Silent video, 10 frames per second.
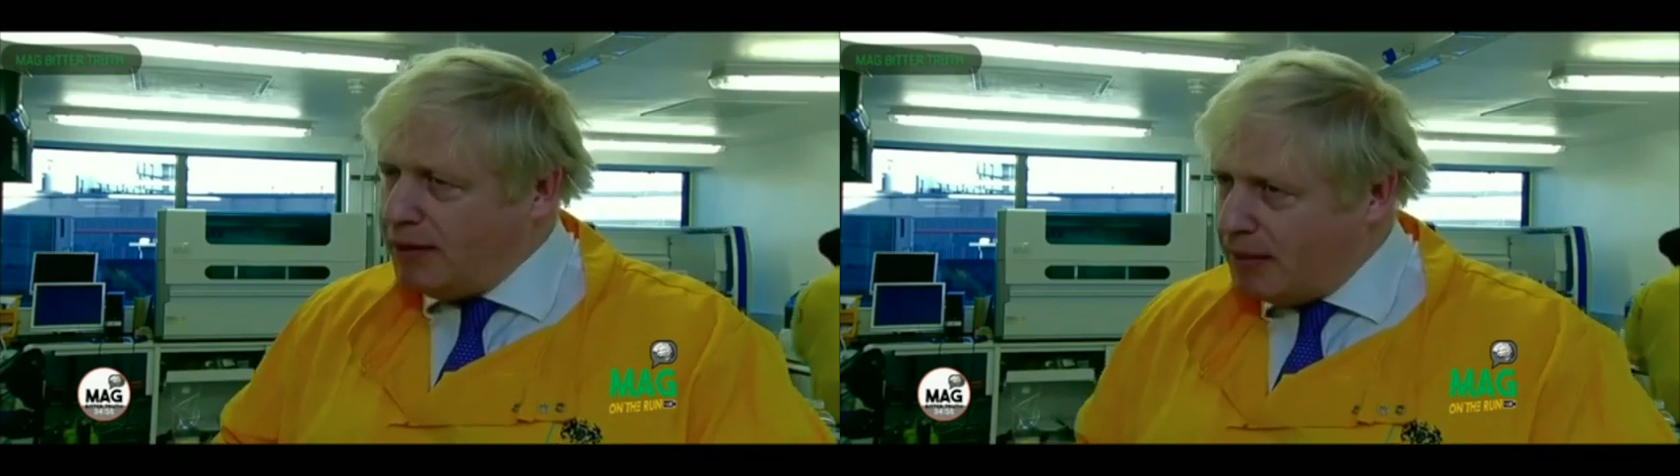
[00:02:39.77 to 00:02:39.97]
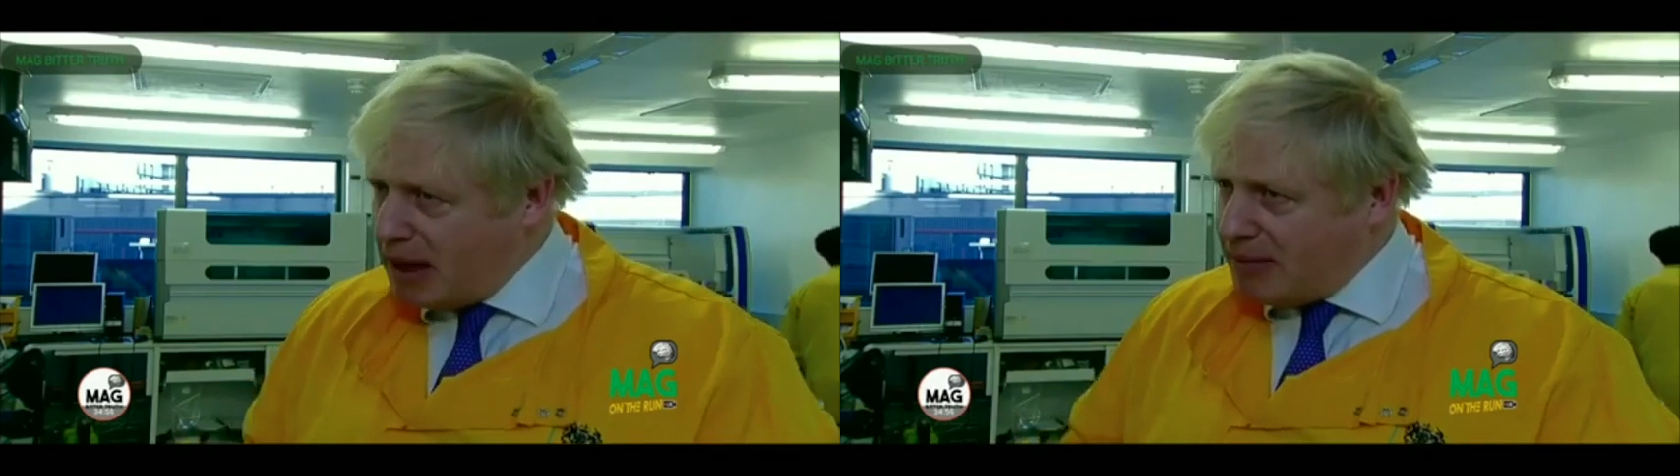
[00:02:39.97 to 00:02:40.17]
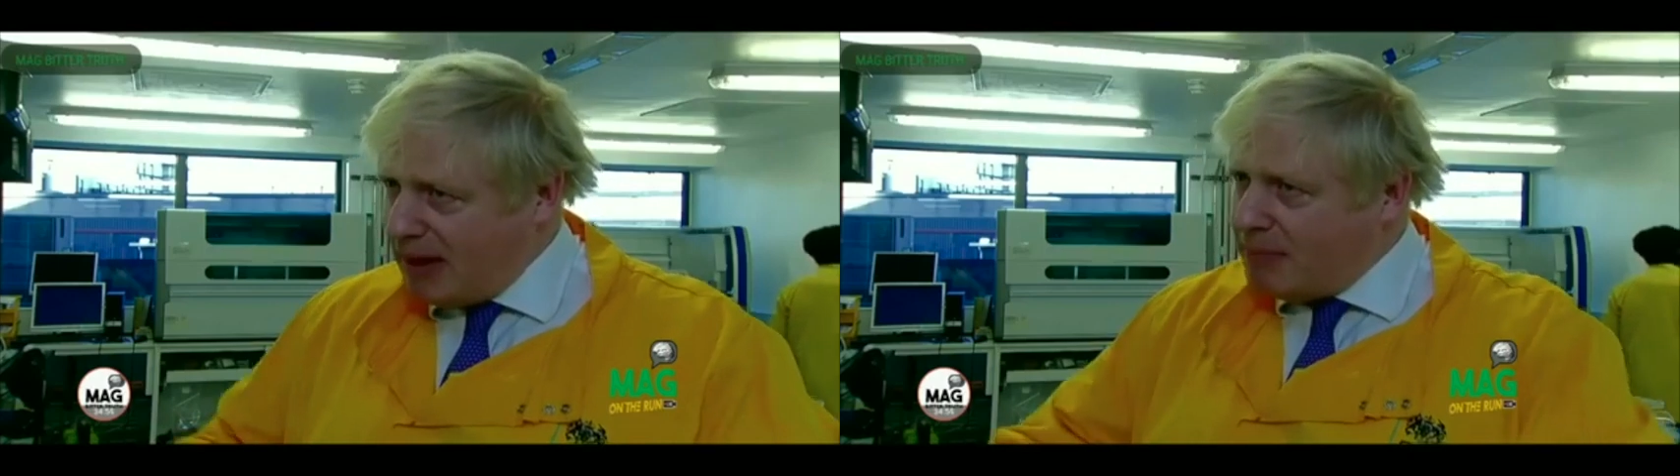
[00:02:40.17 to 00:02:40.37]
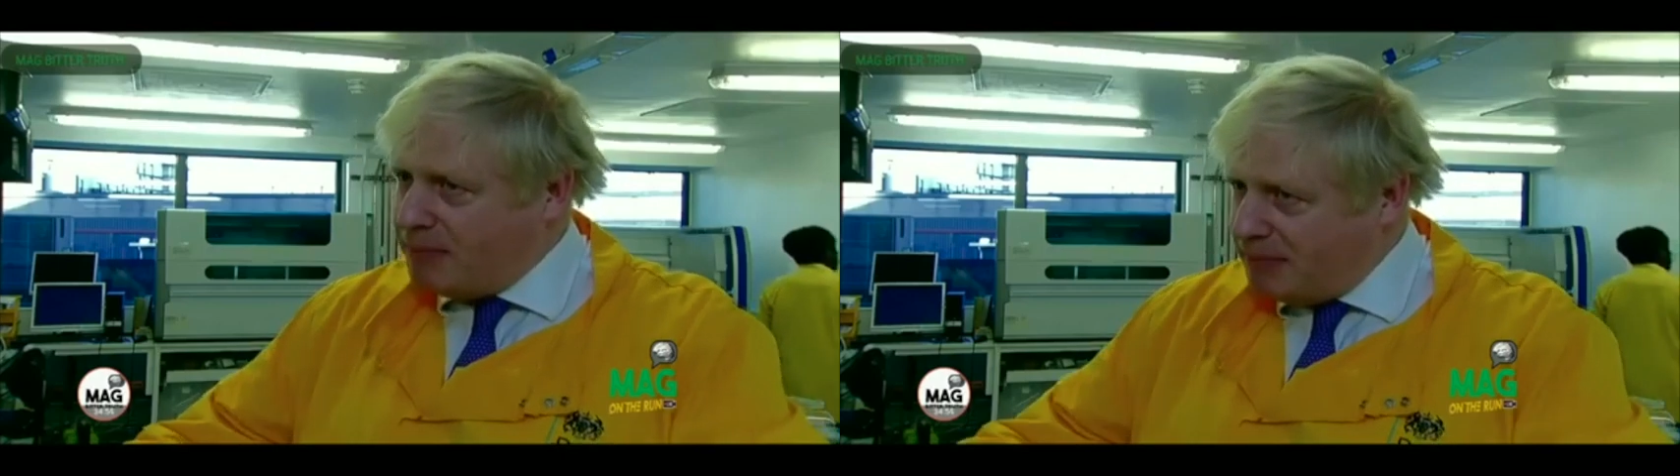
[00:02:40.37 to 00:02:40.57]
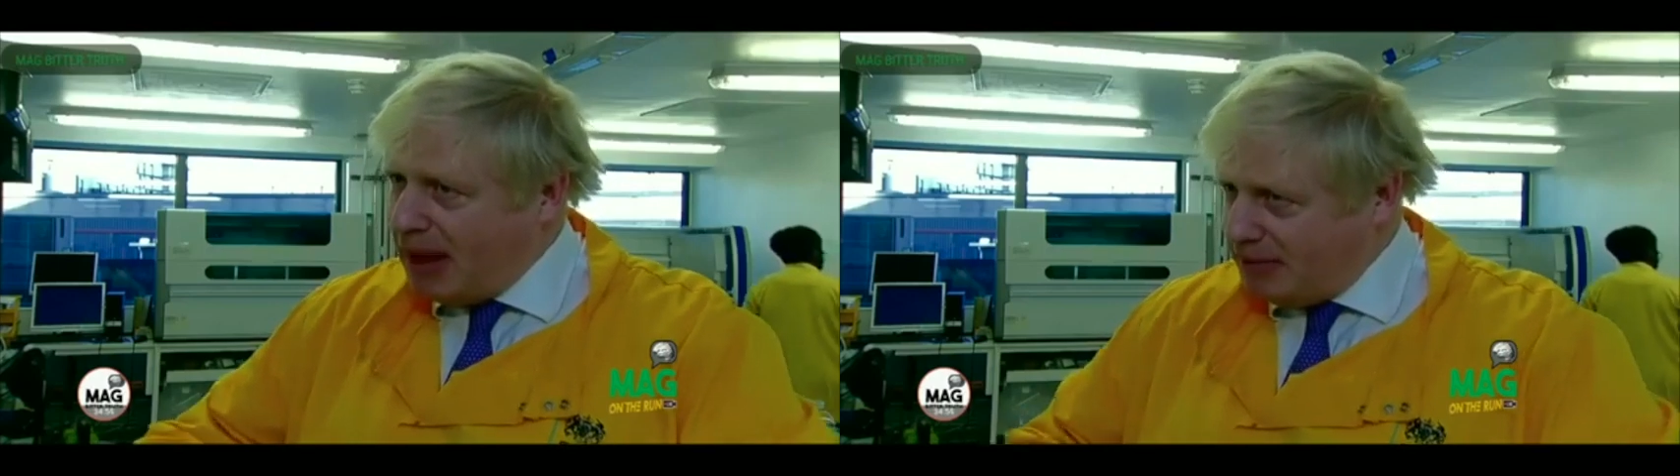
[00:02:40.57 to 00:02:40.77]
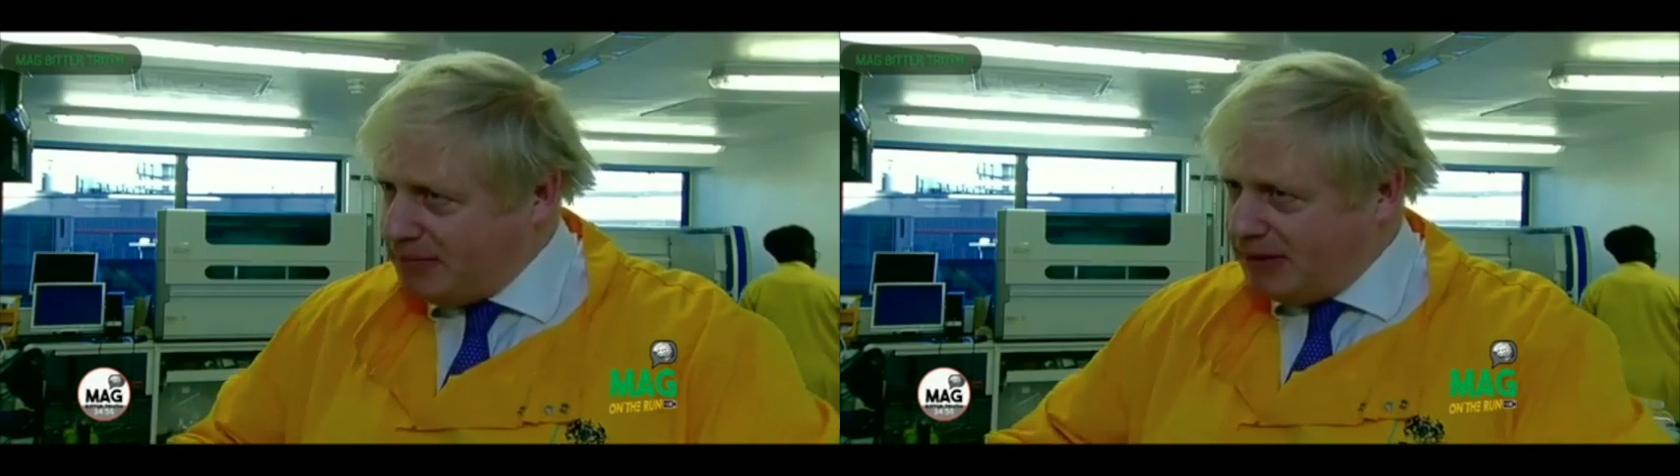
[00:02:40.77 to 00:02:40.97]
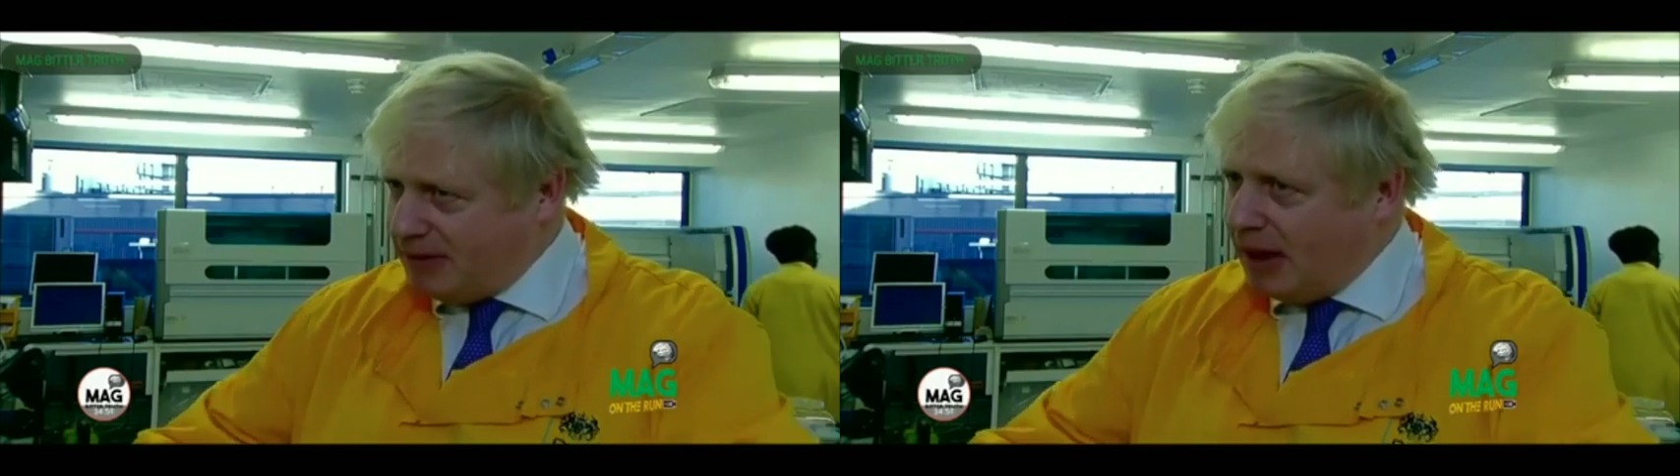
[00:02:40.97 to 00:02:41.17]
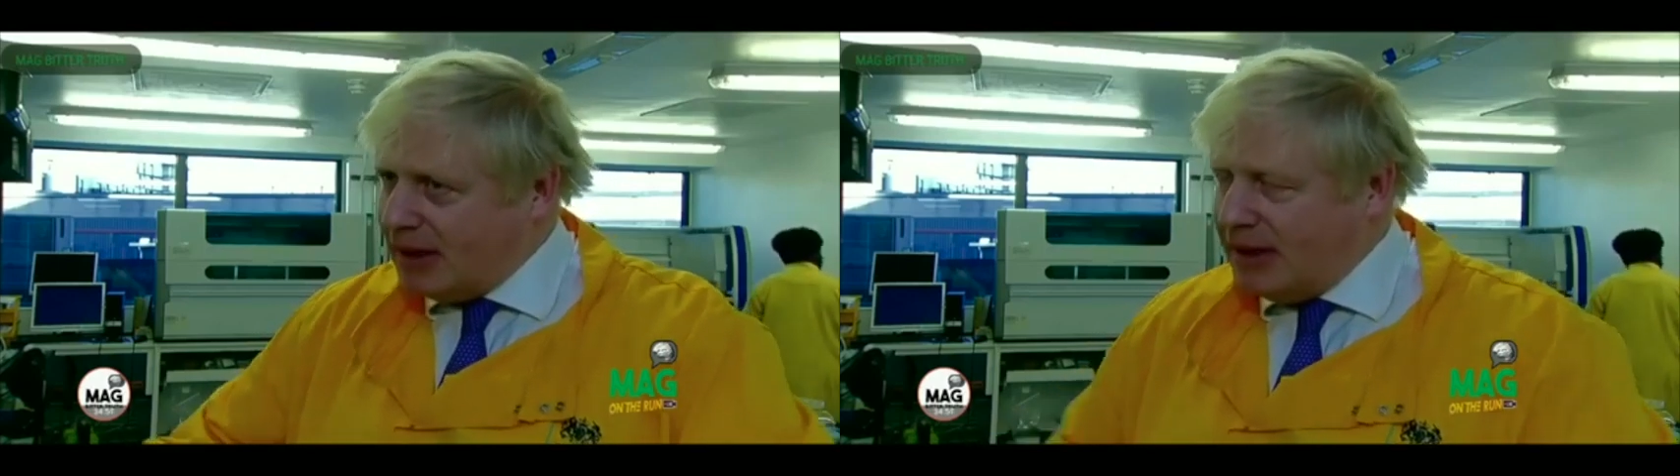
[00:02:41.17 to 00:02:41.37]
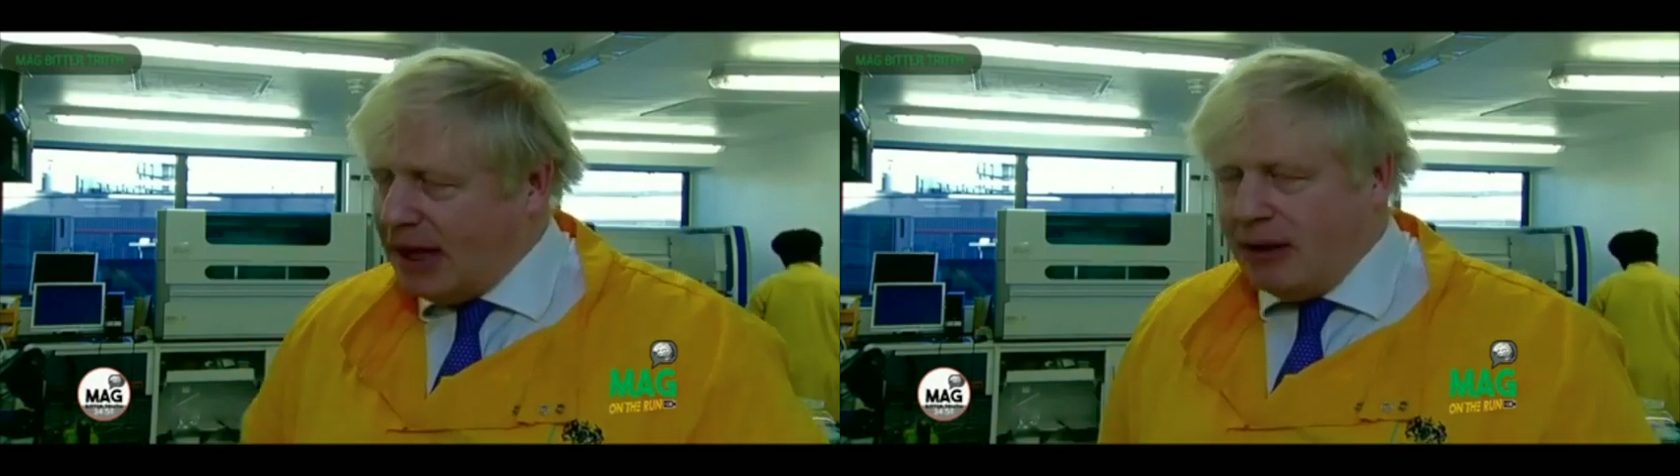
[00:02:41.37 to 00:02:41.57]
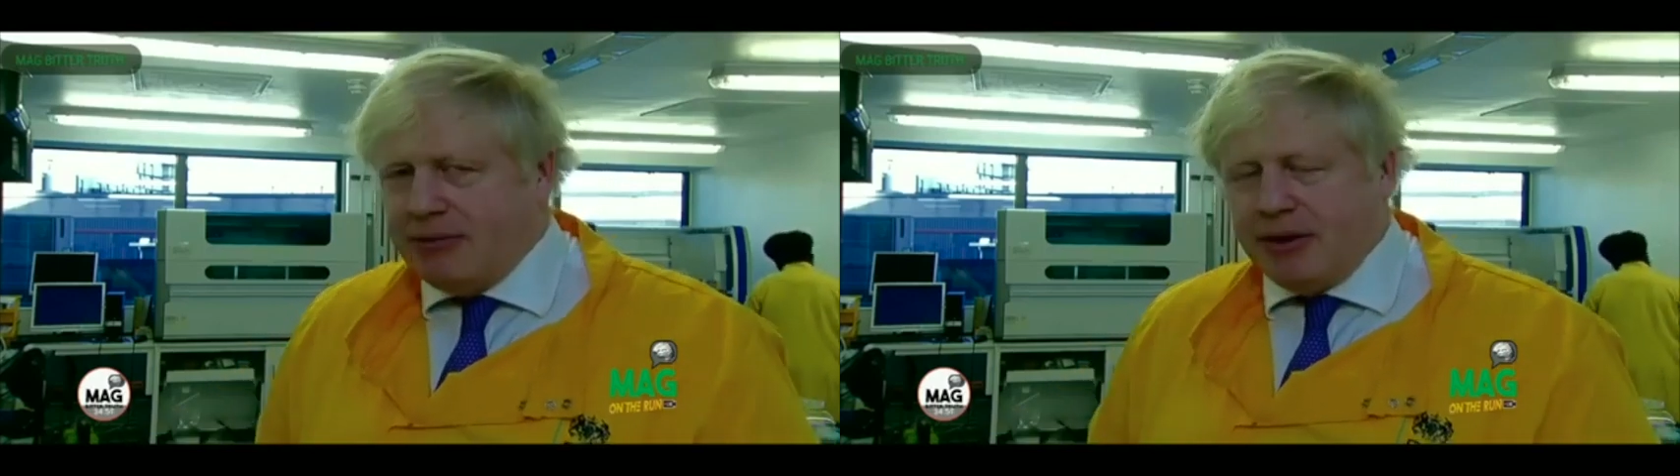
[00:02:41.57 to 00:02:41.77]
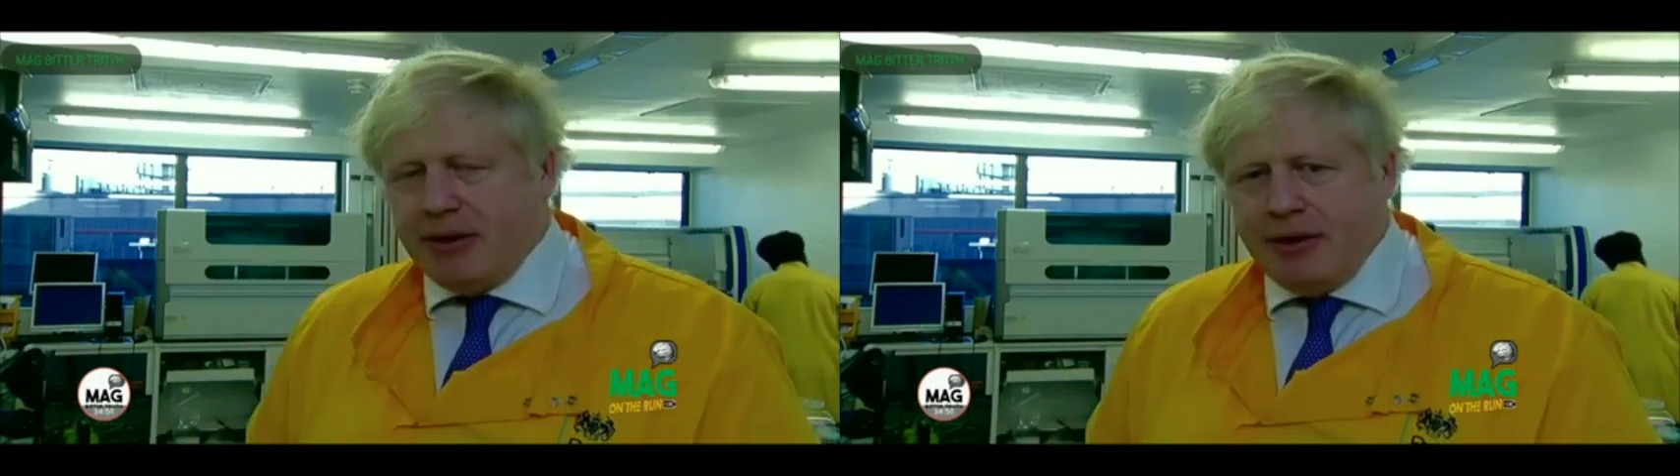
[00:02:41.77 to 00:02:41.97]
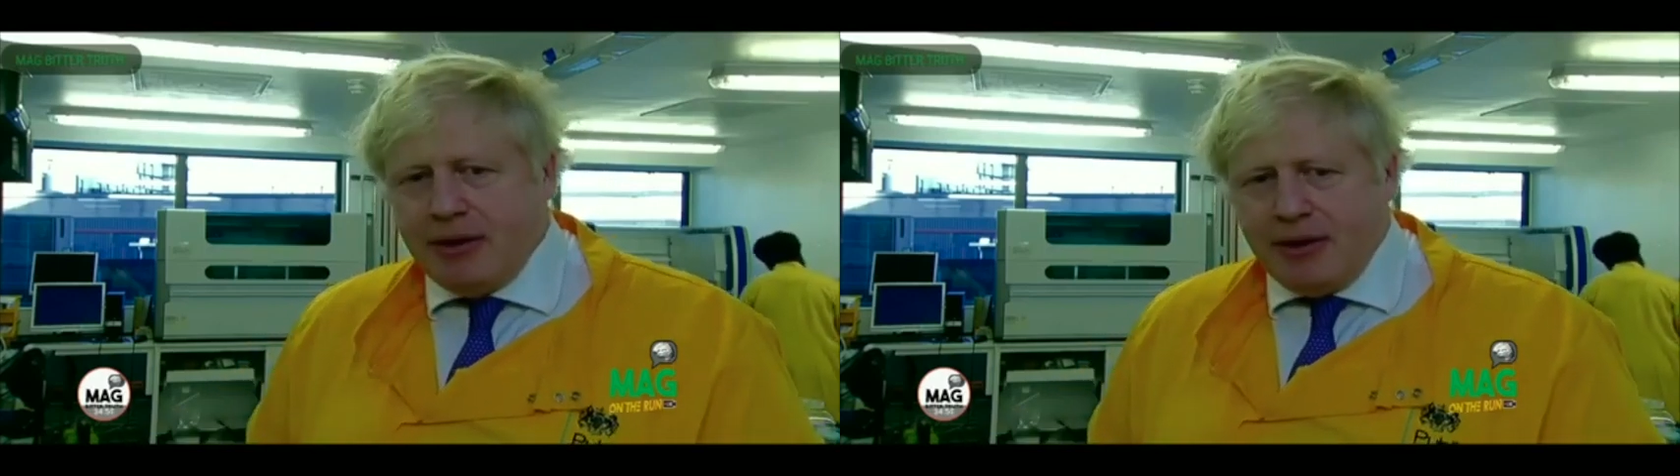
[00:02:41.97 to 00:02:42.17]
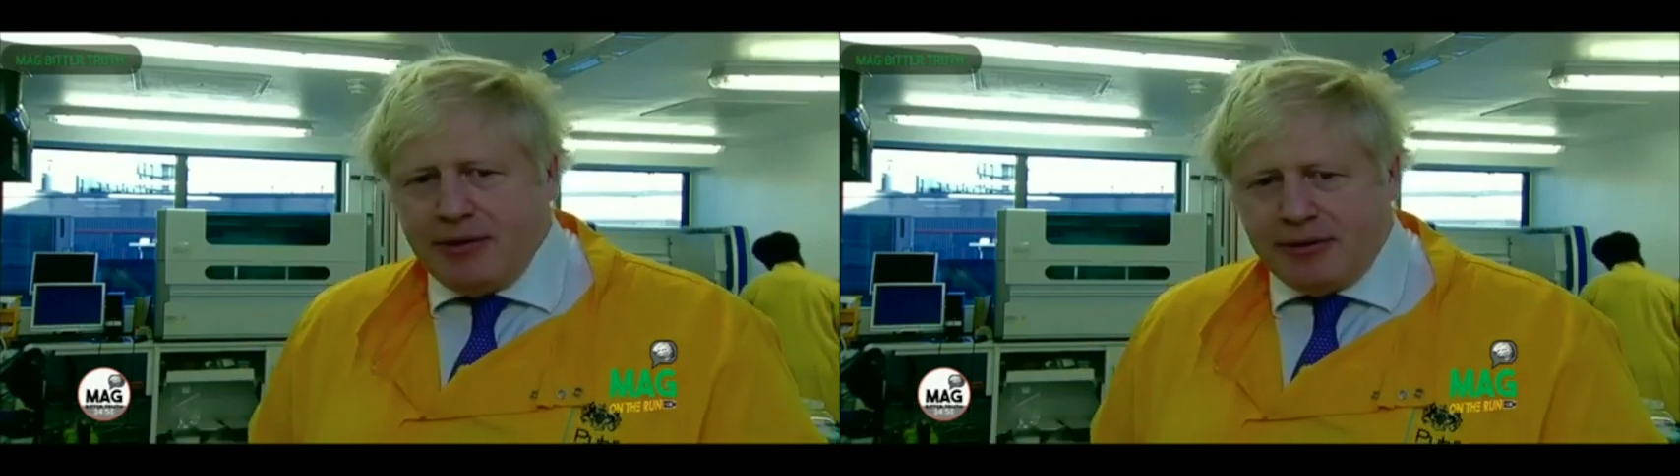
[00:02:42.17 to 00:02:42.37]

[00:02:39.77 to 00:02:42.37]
There may be that that is likely now to mm -hmm.